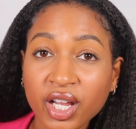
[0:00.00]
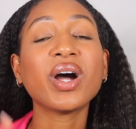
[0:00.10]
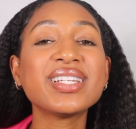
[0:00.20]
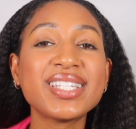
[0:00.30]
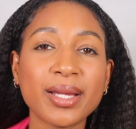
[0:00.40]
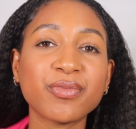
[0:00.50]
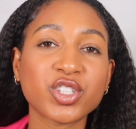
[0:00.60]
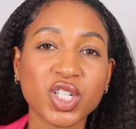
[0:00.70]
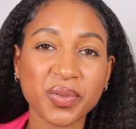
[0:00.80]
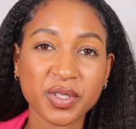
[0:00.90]
One tip for
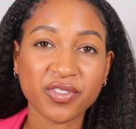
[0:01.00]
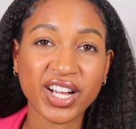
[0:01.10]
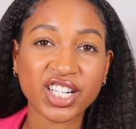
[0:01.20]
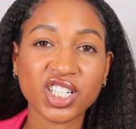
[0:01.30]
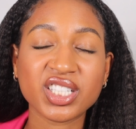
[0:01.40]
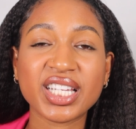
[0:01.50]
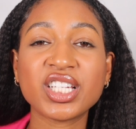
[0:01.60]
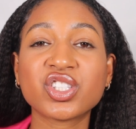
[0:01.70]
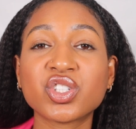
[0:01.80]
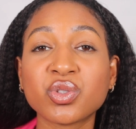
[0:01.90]
service providers
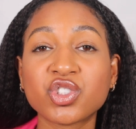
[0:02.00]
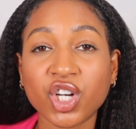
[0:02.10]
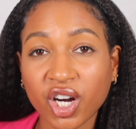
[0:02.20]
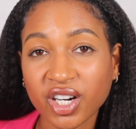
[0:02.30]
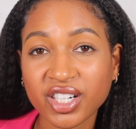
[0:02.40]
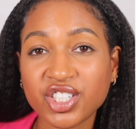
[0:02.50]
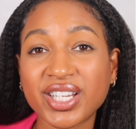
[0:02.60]
is to charge